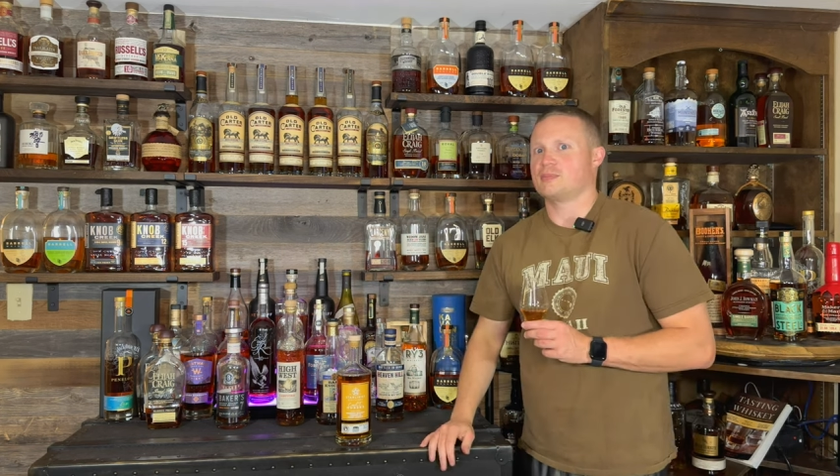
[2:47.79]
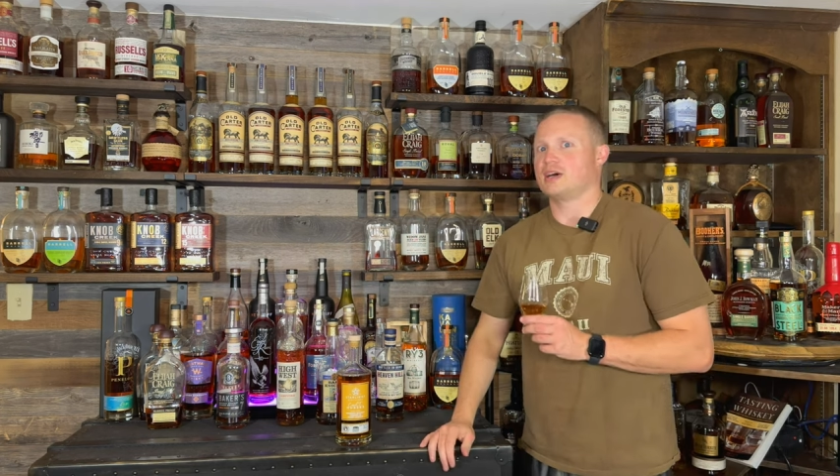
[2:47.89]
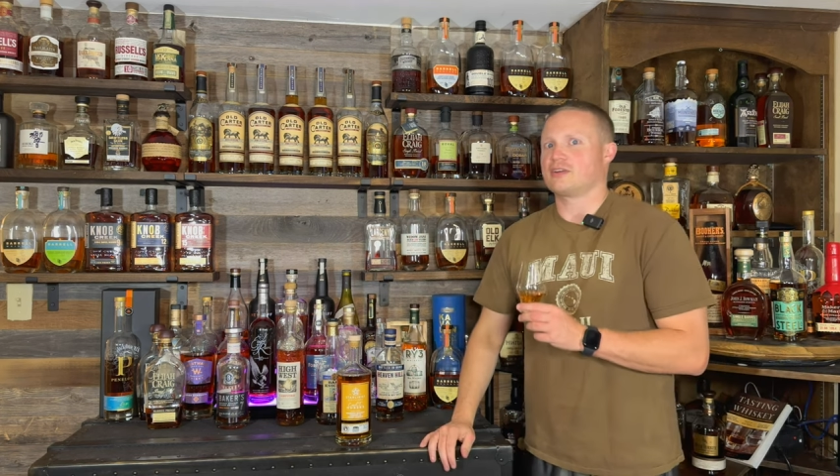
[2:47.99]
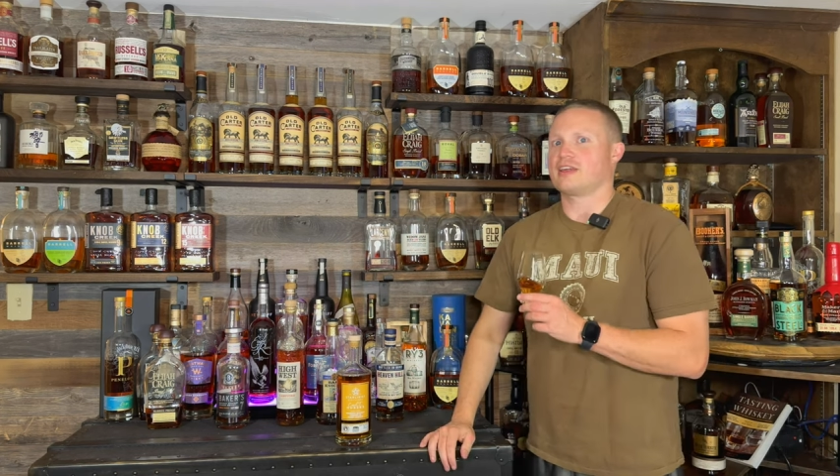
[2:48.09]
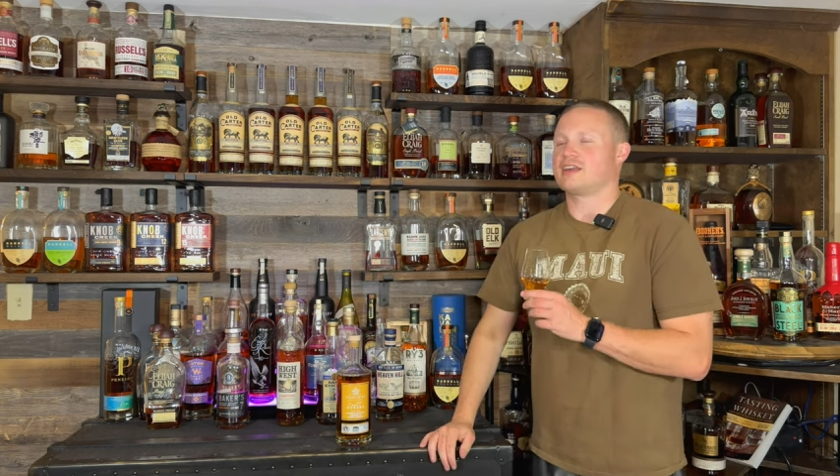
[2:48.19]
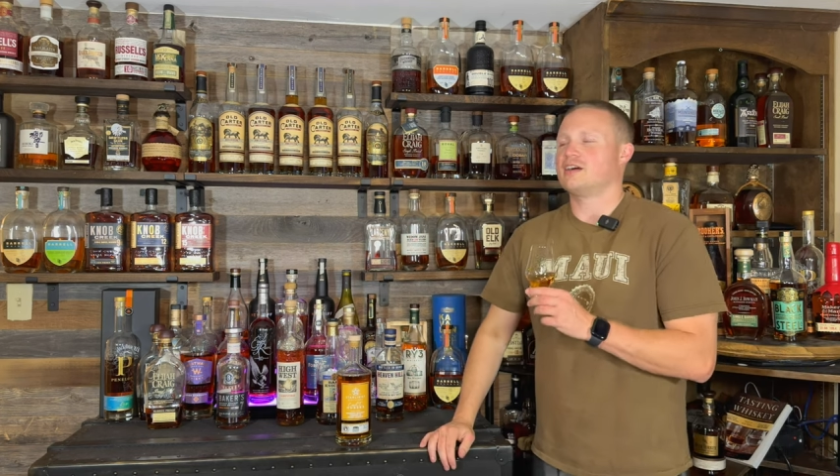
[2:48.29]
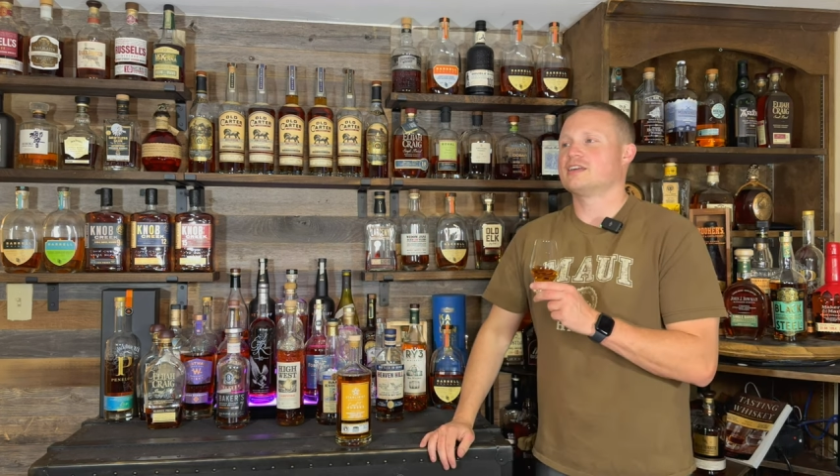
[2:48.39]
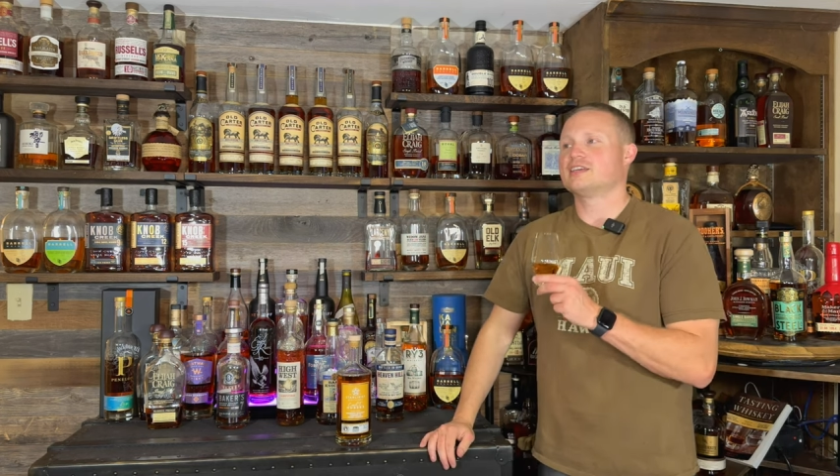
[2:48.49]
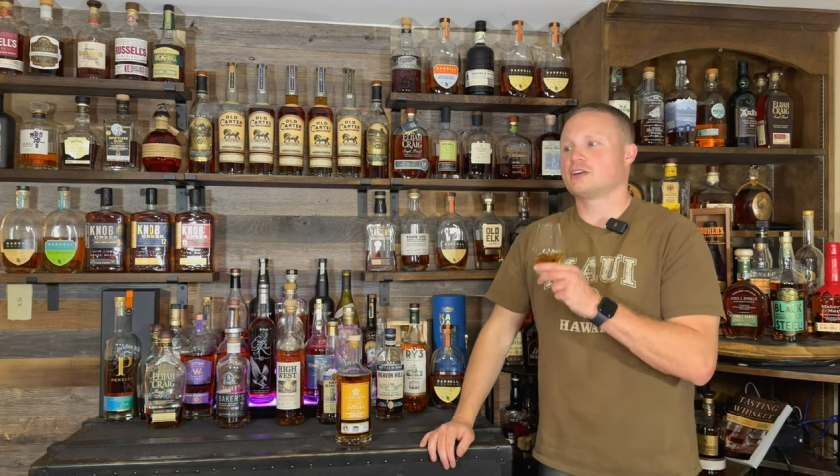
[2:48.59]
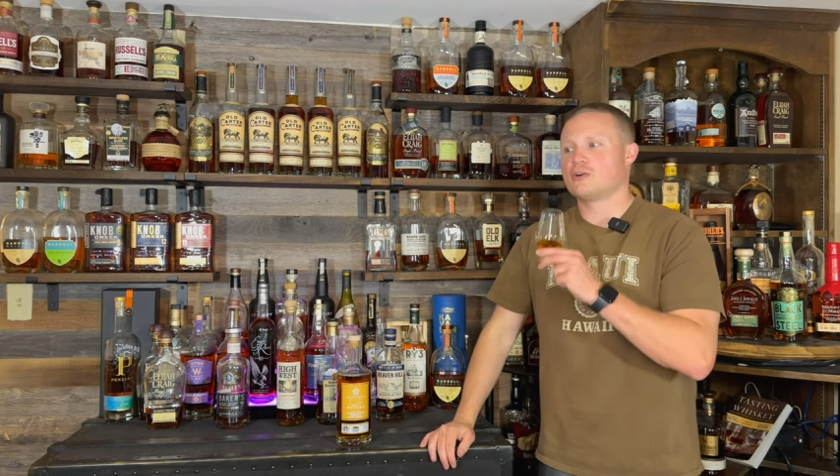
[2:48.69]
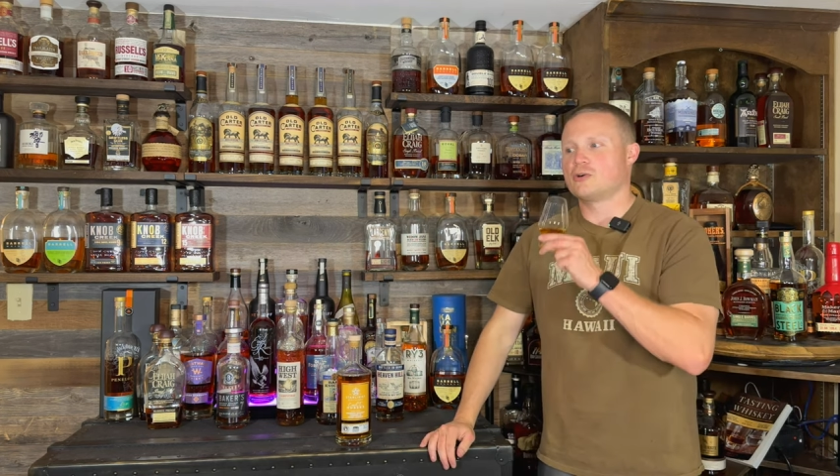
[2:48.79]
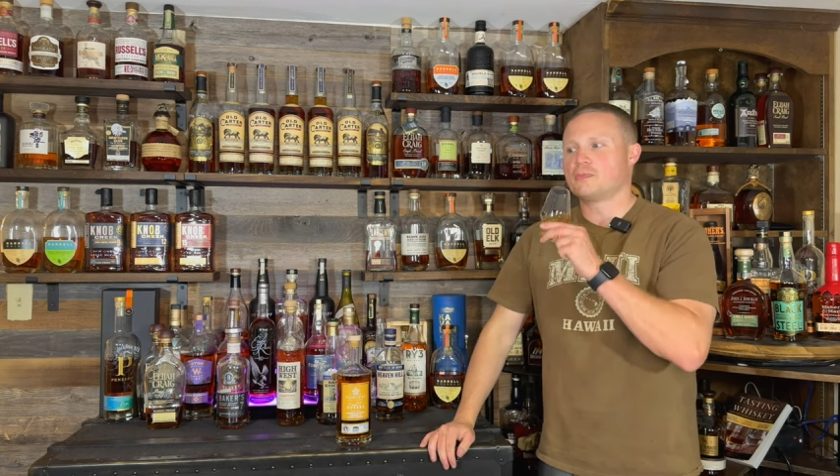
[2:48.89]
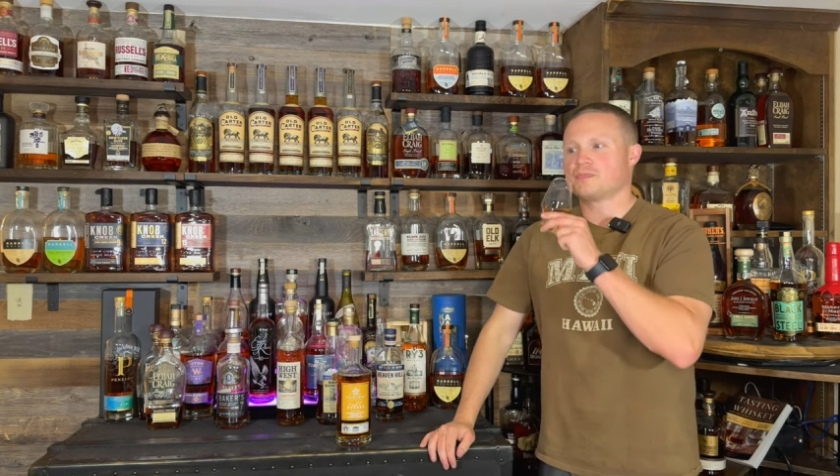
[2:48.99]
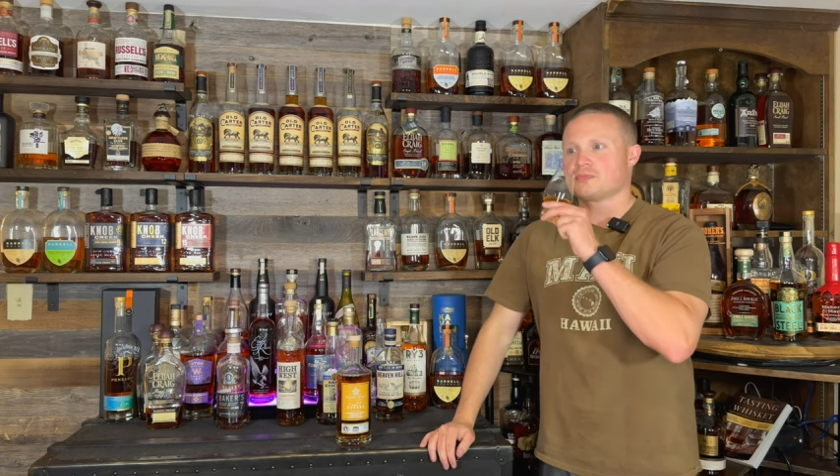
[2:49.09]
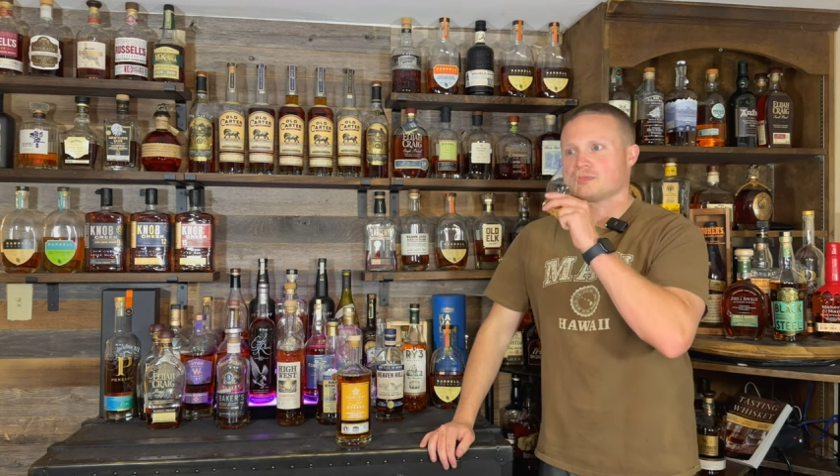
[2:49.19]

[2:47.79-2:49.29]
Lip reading: bottle. That honeycomb,